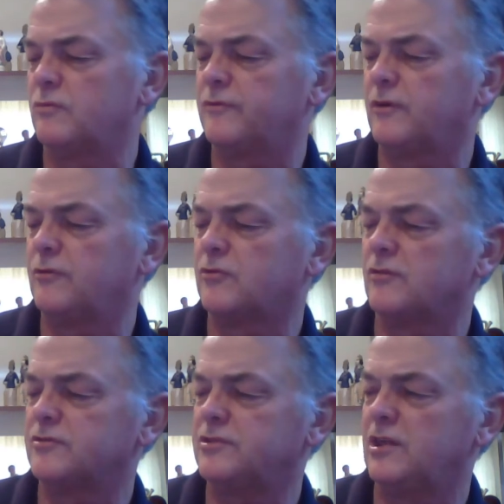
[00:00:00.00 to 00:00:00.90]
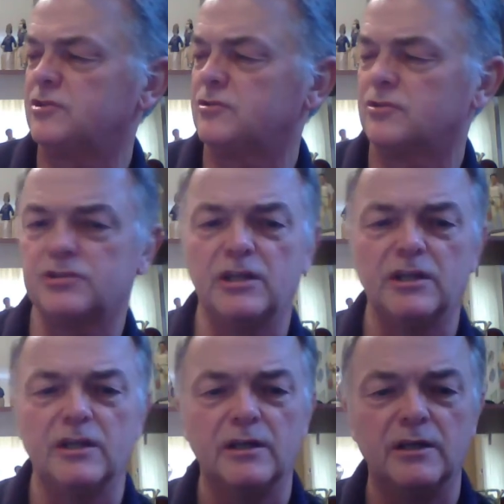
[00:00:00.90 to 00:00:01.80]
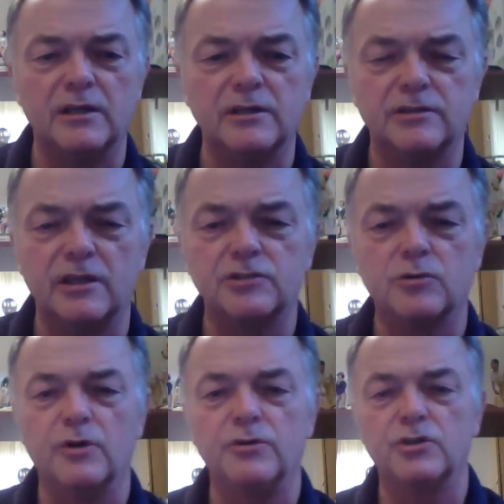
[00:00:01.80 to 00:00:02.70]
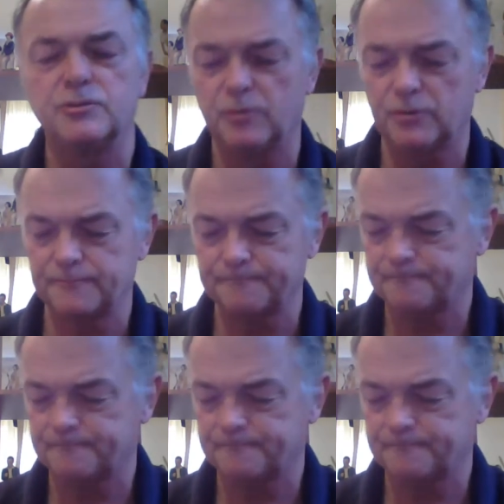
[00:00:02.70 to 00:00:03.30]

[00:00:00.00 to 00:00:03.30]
photographs in there, should I say. So that's quite a nice book.